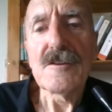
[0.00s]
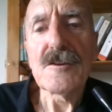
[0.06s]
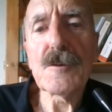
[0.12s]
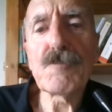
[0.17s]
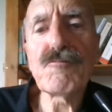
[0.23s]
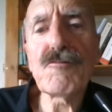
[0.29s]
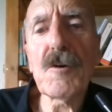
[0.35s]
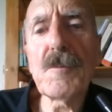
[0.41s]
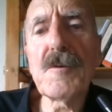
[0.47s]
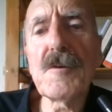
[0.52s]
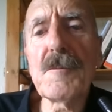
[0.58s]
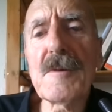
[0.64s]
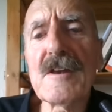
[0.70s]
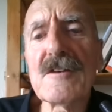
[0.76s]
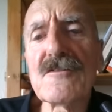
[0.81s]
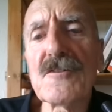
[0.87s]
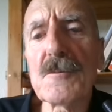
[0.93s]
The problem
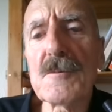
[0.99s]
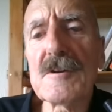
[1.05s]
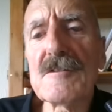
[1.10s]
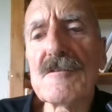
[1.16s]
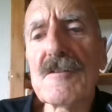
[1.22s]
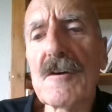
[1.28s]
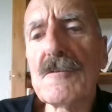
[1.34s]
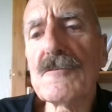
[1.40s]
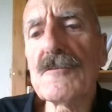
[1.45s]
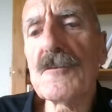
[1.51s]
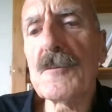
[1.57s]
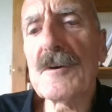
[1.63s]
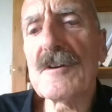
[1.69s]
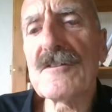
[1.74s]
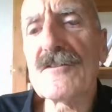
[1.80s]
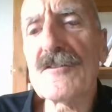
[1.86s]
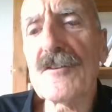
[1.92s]
is that we don't
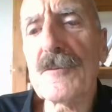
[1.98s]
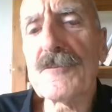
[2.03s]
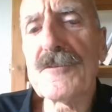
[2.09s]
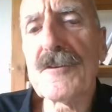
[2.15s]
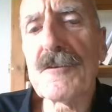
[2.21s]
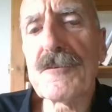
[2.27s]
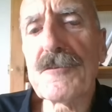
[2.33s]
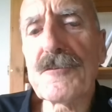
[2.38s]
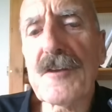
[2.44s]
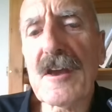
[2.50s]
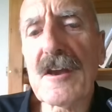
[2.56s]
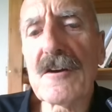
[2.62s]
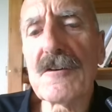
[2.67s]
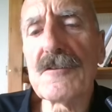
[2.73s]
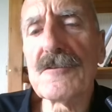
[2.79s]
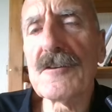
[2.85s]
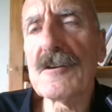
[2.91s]
always stop to
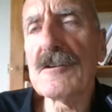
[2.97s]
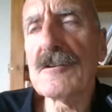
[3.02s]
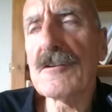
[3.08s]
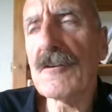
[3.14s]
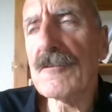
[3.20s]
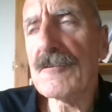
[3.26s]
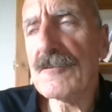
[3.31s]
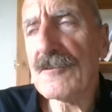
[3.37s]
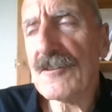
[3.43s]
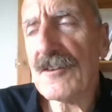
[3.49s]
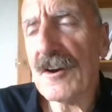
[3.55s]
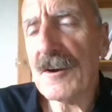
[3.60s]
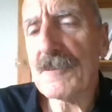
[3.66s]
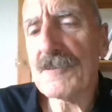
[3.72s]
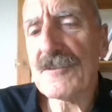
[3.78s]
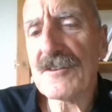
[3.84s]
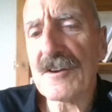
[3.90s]
think on a long
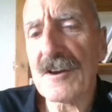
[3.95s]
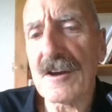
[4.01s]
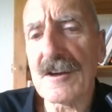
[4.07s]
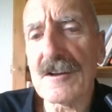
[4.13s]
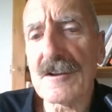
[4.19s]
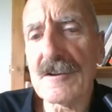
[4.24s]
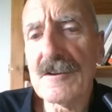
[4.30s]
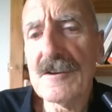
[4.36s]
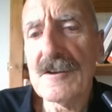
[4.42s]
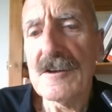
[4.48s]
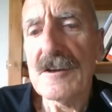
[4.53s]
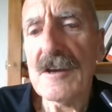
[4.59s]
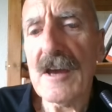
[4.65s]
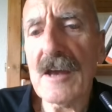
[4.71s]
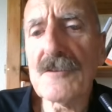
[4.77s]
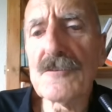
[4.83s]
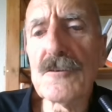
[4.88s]
time scale,
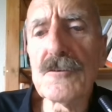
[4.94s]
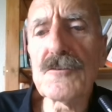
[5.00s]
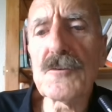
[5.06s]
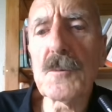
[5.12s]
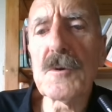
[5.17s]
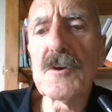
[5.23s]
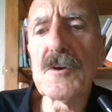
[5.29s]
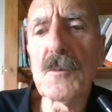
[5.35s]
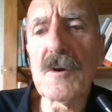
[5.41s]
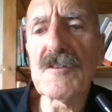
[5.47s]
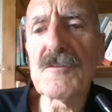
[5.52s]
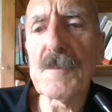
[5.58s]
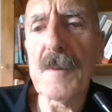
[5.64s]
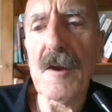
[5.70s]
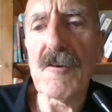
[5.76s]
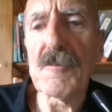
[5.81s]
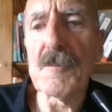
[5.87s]
and nor do we always
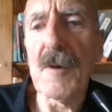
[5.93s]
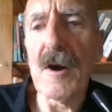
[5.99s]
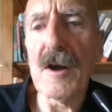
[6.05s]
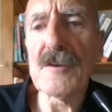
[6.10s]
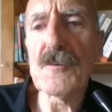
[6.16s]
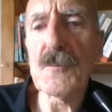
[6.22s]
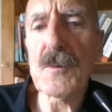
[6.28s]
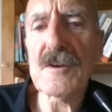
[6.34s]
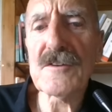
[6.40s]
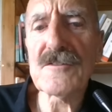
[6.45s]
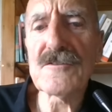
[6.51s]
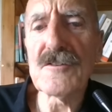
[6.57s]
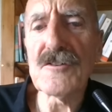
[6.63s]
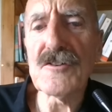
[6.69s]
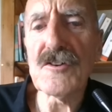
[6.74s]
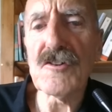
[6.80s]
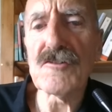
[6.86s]
bear in mind that
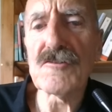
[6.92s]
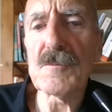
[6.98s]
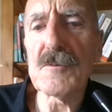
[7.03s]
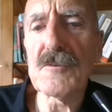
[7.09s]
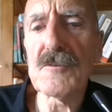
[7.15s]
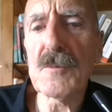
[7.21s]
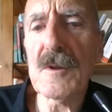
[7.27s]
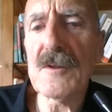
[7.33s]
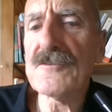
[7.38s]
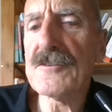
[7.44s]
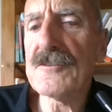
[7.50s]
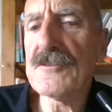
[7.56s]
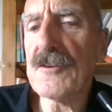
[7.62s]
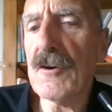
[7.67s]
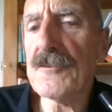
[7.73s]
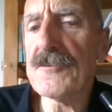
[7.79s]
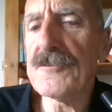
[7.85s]
Western Europe was once
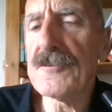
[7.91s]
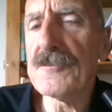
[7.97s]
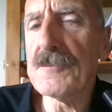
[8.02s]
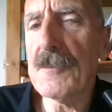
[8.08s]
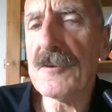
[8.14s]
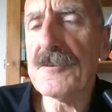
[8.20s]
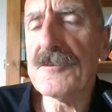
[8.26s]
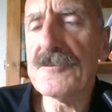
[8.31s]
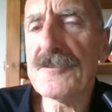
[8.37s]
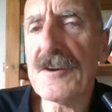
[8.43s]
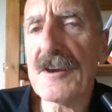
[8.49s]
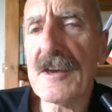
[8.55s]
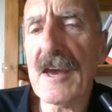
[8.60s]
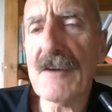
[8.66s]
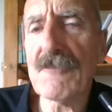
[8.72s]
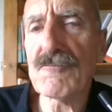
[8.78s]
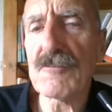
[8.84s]
as hot as modern
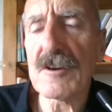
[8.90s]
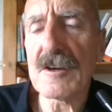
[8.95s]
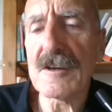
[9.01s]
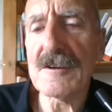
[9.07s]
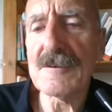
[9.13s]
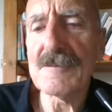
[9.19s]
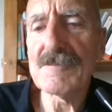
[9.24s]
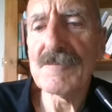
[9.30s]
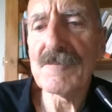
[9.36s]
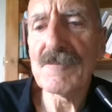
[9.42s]
day Africa.